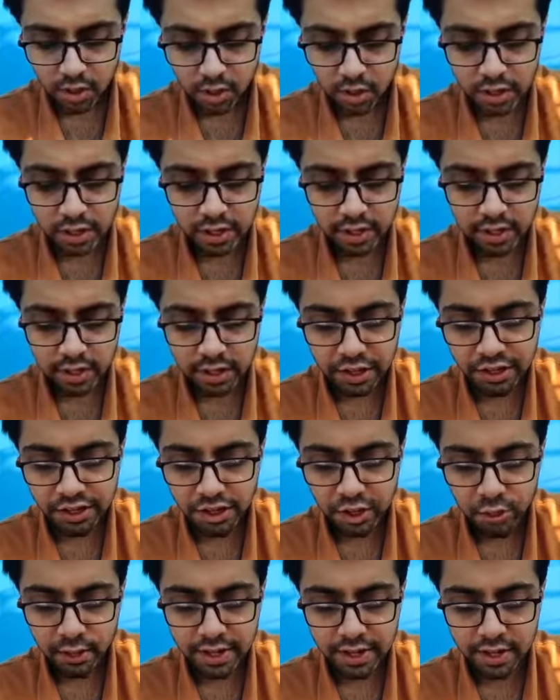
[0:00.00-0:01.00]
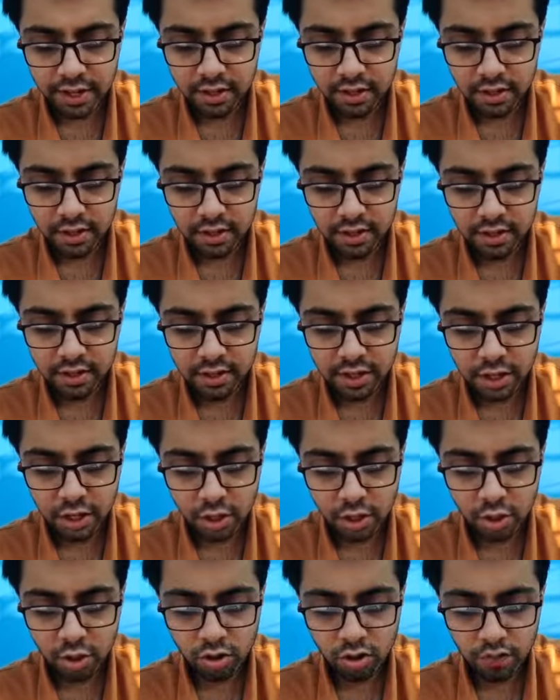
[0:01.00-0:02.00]
So that is a ratio, that is the
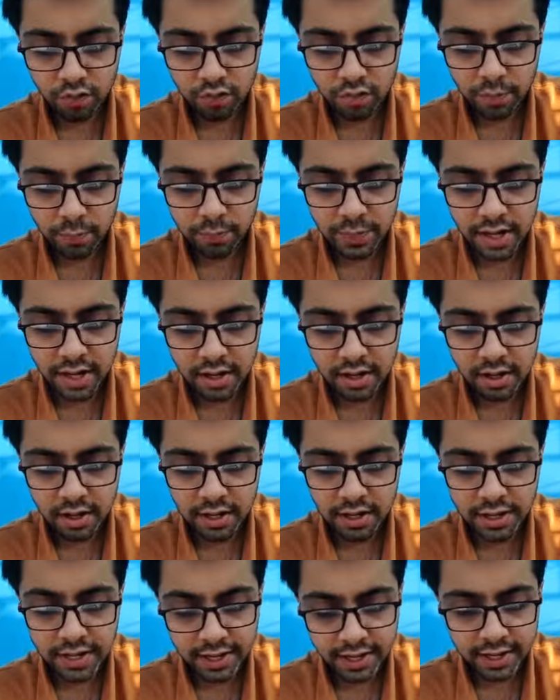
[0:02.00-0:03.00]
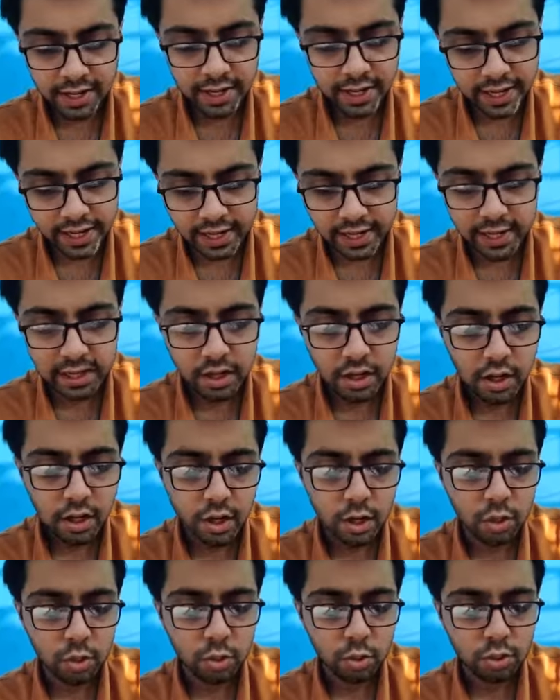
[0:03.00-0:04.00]
ratio of the patellar tendon length
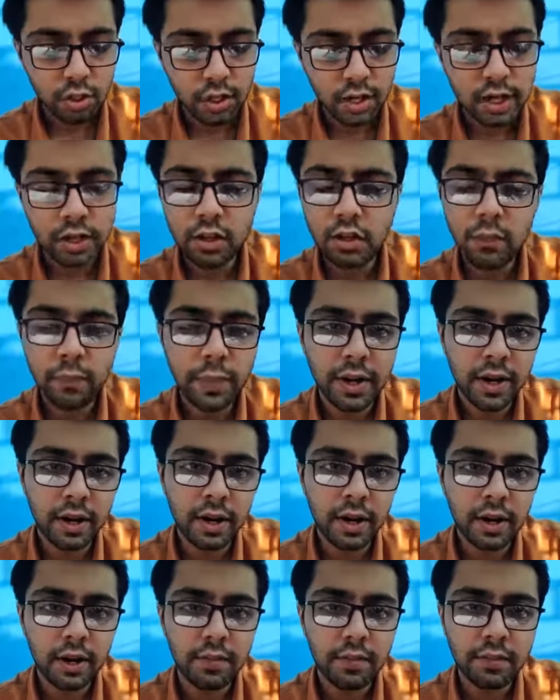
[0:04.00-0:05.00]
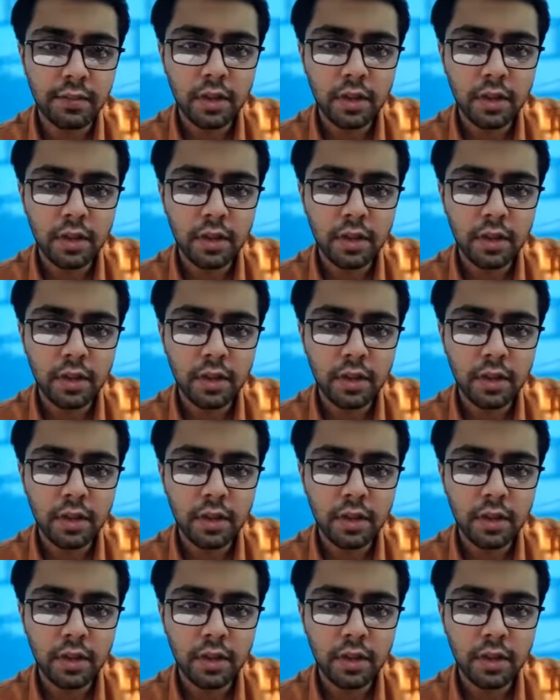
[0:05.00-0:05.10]
to the length of patella.